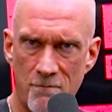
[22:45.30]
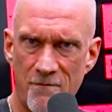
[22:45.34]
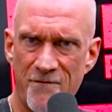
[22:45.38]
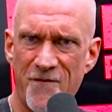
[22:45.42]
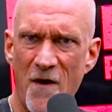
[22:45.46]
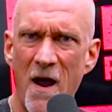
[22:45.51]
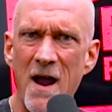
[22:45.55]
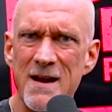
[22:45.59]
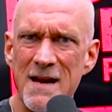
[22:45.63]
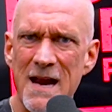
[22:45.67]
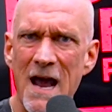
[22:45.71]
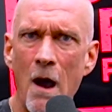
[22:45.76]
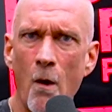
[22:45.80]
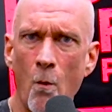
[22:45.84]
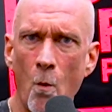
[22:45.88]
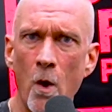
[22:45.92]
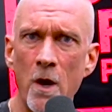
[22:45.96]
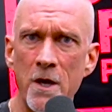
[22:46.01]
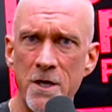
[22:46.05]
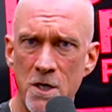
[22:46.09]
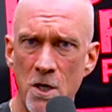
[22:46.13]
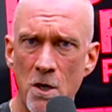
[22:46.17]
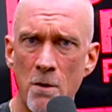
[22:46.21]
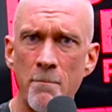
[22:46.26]
find out
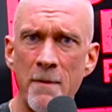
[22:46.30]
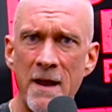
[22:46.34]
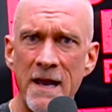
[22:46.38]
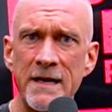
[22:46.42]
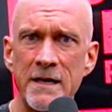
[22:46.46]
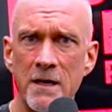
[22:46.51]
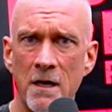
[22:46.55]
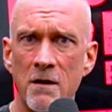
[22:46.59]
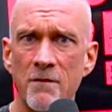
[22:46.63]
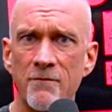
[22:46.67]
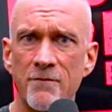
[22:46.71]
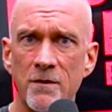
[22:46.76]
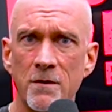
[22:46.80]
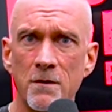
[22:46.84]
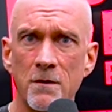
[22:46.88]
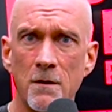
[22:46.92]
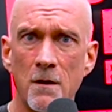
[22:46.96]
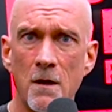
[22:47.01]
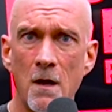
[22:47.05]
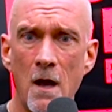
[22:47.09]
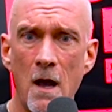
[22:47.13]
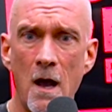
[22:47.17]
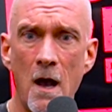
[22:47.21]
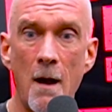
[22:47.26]
what you're made of
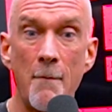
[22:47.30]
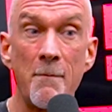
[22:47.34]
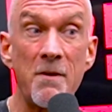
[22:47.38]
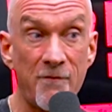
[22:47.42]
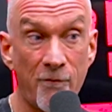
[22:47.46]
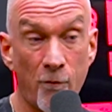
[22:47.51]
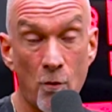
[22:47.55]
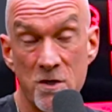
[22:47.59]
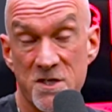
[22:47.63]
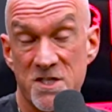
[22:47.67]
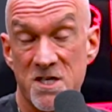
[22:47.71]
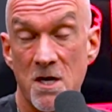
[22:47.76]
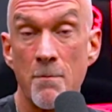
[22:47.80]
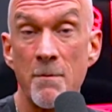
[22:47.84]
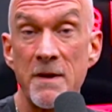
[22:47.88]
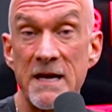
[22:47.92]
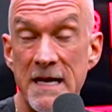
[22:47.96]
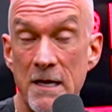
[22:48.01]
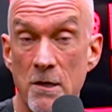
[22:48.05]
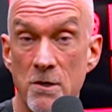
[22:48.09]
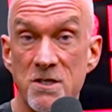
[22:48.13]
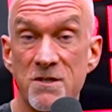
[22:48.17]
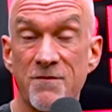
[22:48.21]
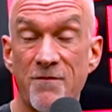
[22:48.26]
uh, before
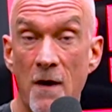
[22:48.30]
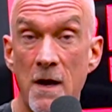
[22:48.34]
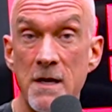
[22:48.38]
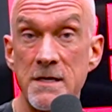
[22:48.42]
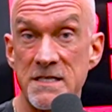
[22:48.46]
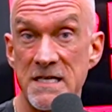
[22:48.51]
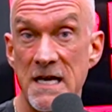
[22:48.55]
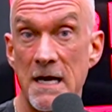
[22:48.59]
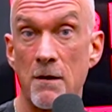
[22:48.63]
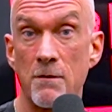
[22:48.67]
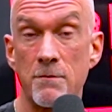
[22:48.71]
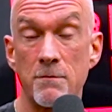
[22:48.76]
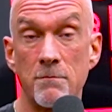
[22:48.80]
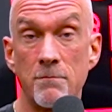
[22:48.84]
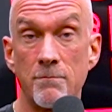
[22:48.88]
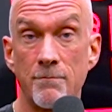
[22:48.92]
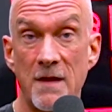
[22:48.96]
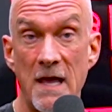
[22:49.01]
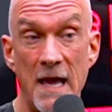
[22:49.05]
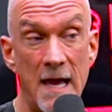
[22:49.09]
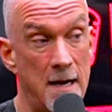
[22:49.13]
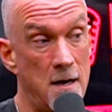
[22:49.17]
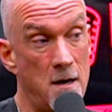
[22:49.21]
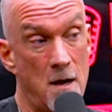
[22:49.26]
somebody else finds out
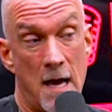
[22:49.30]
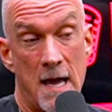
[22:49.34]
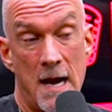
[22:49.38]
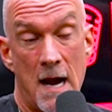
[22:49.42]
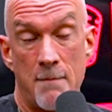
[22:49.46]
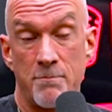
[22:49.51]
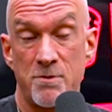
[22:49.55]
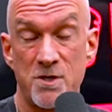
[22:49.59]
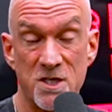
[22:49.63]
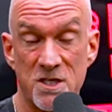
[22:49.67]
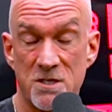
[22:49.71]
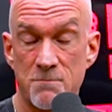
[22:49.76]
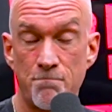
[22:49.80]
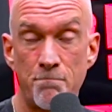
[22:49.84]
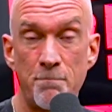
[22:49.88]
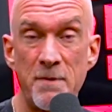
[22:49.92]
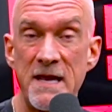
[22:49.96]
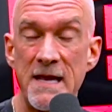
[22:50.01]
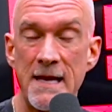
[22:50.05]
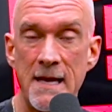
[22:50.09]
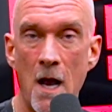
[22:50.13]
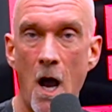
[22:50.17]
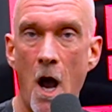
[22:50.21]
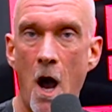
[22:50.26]
and and I'm just
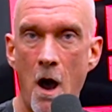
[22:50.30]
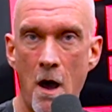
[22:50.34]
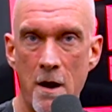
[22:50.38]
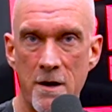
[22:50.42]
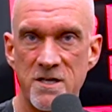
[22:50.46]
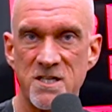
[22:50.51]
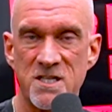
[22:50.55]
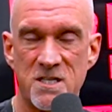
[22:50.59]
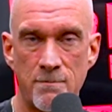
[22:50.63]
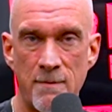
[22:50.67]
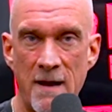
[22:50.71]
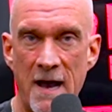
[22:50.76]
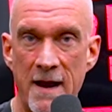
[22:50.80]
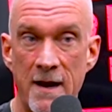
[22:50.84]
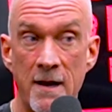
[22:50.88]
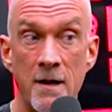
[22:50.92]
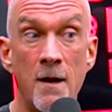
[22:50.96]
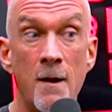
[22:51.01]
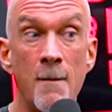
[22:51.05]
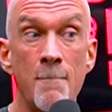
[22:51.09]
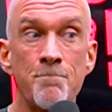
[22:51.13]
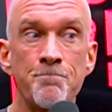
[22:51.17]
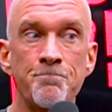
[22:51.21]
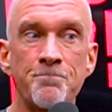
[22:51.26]
being honest about
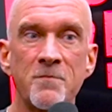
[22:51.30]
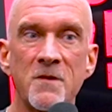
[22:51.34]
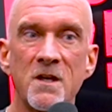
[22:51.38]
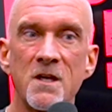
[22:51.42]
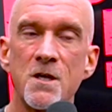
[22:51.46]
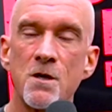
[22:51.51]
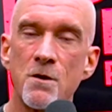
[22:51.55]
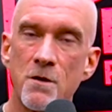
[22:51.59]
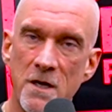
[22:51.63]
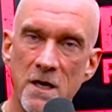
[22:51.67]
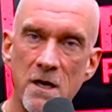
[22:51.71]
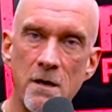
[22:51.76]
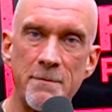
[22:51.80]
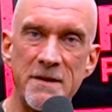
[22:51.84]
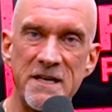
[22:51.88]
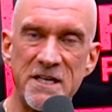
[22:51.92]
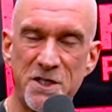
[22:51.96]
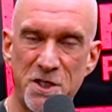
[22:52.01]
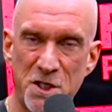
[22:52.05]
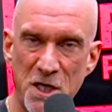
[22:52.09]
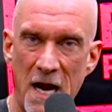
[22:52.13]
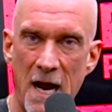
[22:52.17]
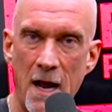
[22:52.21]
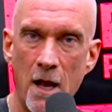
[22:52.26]
it, you're going to be
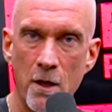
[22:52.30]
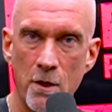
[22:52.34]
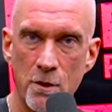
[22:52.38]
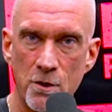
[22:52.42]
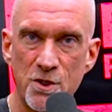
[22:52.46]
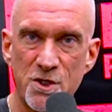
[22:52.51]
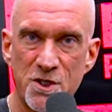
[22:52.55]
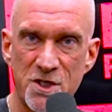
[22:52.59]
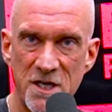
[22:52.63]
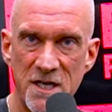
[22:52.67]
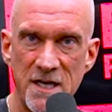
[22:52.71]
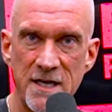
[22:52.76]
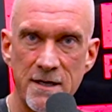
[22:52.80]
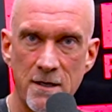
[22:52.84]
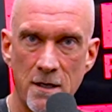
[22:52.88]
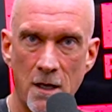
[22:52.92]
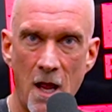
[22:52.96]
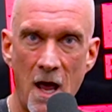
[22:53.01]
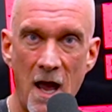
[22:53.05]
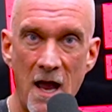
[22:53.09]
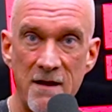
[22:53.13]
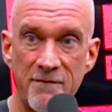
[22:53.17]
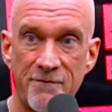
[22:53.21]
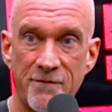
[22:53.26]
challenged in
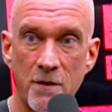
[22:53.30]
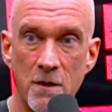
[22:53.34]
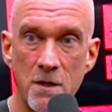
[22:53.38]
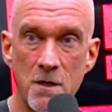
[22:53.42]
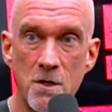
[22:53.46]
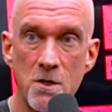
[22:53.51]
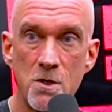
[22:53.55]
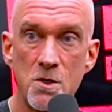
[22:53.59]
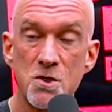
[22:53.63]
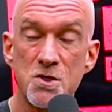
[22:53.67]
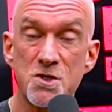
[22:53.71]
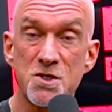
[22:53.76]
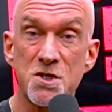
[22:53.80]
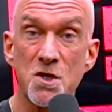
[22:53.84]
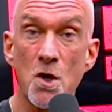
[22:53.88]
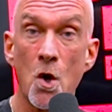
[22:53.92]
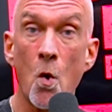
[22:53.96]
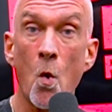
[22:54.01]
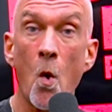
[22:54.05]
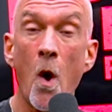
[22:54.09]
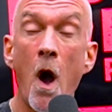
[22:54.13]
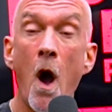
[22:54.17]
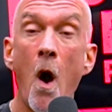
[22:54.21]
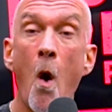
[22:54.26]
life.
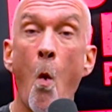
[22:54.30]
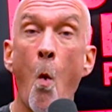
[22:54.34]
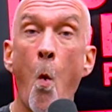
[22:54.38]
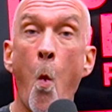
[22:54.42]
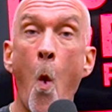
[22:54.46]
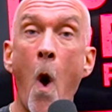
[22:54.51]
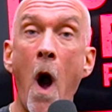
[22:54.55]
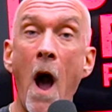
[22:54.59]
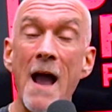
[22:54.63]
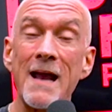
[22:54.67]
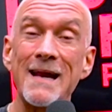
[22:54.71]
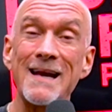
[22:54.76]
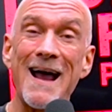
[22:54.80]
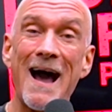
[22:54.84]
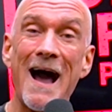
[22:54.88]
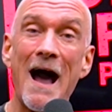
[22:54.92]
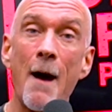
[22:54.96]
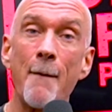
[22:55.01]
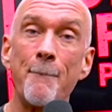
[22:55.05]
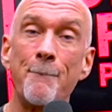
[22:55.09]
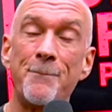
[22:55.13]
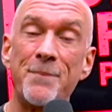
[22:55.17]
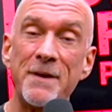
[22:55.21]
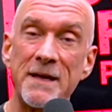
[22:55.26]
So why
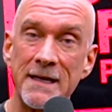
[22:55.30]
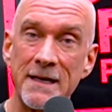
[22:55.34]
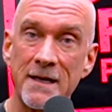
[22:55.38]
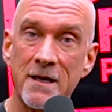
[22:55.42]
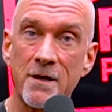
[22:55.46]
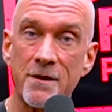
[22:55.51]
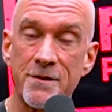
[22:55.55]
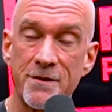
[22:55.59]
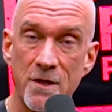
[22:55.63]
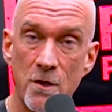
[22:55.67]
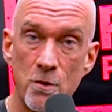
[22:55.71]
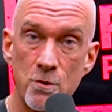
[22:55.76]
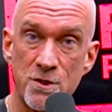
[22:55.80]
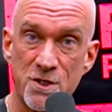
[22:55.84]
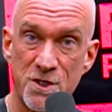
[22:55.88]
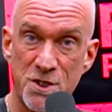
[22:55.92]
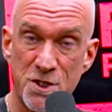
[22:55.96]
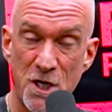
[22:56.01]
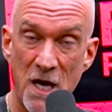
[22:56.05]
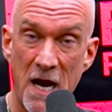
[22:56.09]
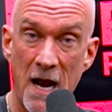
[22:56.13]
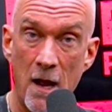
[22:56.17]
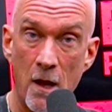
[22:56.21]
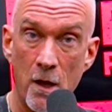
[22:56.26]
not pick those
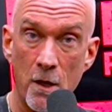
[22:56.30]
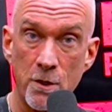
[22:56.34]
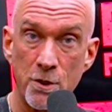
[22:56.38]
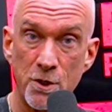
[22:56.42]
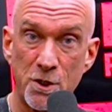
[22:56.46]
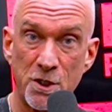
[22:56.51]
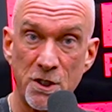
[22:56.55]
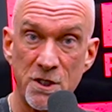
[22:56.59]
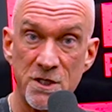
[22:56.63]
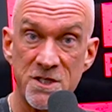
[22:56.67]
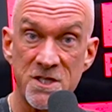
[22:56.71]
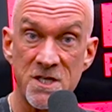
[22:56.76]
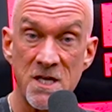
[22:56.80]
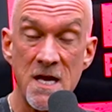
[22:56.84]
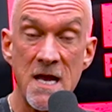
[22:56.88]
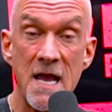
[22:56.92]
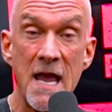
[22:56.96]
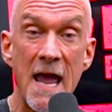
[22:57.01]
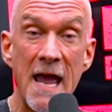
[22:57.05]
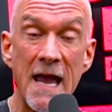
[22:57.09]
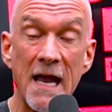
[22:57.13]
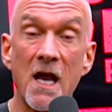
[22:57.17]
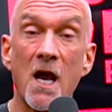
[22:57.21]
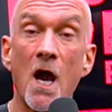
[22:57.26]
challenges
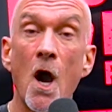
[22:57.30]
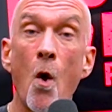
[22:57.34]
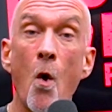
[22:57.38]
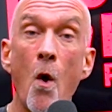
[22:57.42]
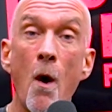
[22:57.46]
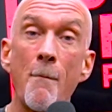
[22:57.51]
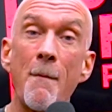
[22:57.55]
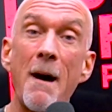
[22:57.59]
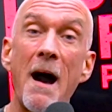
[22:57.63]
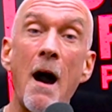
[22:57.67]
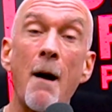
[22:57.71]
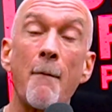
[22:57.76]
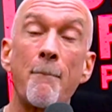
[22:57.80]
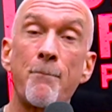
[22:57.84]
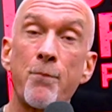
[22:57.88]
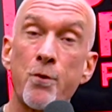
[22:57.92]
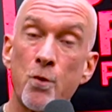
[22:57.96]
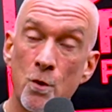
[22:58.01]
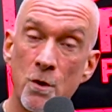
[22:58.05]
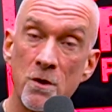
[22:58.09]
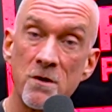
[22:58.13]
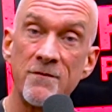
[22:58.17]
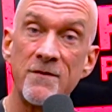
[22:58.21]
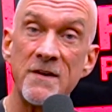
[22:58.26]
and go about
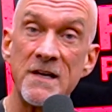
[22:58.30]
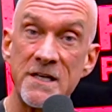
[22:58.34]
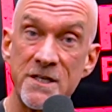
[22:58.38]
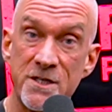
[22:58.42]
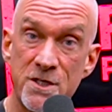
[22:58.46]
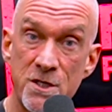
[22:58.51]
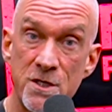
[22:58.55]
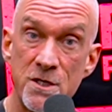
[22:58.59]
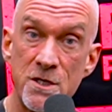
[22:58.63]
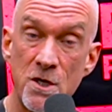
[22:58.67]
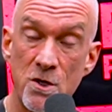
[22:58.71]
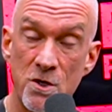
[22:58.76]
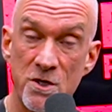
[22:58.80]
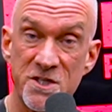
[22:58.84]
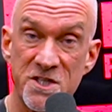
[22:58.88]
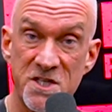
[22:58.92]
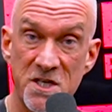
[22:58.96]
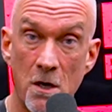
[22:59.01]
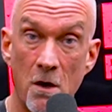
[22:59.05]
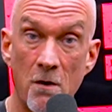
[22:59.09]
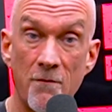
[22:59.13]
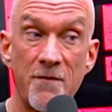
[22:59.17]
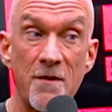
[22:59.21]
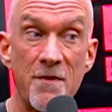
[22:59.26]
proving to
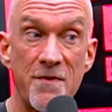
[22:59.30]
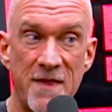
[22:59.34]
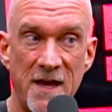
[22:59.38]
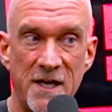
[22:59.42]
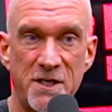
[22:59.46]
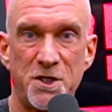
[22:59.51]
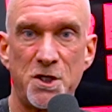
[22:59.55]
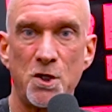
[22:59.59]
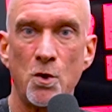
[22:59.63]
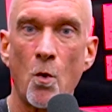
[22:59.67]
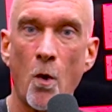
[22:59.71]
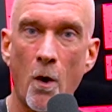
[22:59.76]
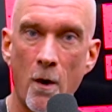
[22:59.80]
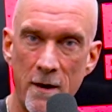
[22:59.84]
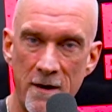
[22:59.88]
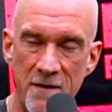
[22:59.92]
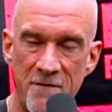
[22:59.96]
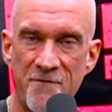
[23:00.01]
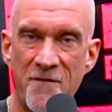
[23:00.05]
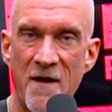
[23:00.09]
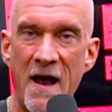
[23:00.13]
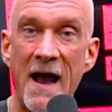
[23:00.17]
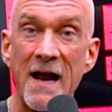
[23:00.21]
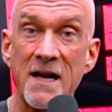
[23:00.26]
yourself that you are
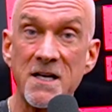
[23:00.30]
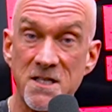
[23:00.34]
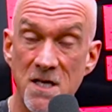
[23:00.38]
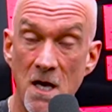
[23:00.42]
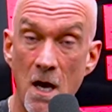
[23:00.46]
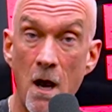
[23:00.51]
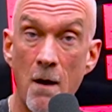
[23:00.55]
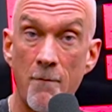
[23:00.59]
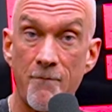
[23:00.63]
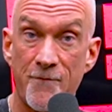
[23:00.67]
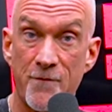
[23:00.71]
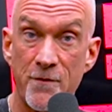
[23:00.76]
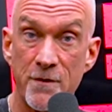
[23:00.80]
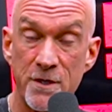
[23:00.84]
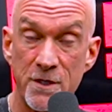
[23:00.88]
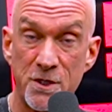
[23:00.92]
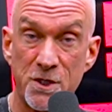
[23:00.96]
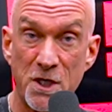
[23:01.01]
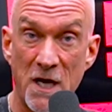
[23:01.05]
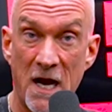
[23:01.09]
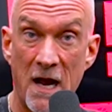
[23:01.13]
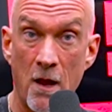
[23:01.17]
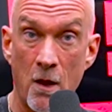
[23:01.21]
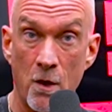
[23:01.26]
in fact up for the
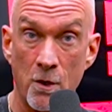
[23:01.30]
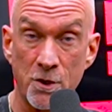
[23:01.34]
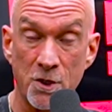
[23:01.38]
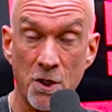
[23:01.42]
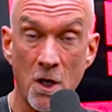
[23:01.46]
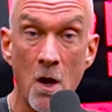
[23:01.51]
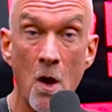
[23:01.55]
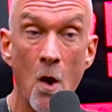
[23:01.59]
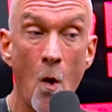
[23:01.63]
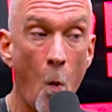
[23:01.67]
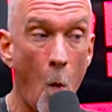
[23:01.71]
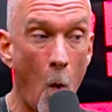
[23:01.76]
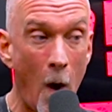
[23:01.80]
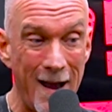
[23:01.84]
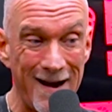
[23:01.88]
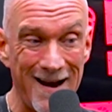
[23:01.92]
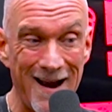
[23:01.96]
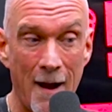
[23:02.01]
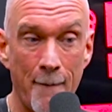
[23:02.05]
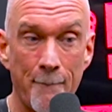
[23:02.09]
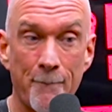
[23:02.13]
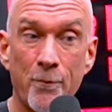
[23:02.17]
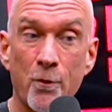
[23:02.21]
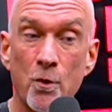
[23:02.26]
challenge? Why
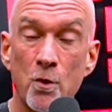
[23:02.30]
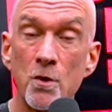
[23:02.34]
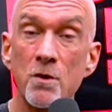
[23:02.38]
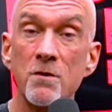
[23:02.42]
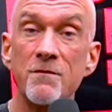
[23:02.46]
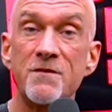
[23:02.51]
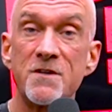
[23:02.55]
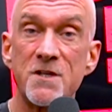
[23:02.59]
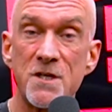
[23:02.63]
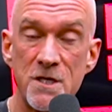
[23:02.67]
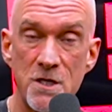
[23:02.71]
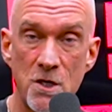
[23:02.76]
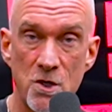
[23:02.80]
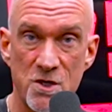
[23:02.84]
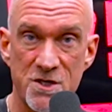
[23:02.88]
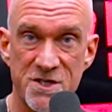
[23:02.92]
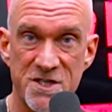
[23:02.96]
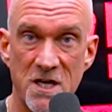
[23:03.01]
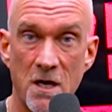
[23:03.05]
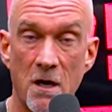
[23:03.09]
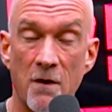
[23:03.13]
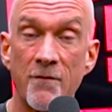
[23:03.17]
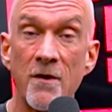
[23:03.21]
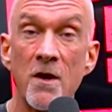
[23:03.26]
not prove to
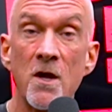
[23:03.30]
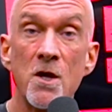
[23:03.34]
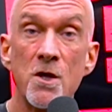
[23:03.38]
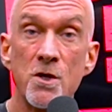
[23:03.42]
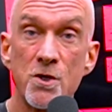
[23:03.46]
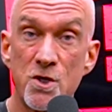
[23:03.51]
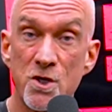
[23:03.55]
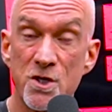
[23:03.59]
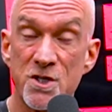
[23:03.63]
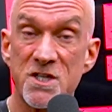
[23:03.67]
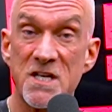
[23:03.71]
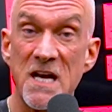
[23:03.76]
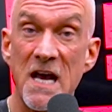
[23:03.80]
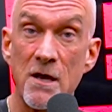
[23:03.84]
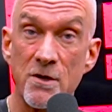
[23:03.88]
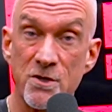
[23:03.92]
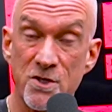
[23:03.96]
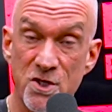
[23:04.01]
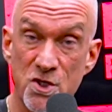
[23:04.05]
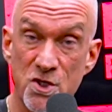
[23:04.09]
yourself just how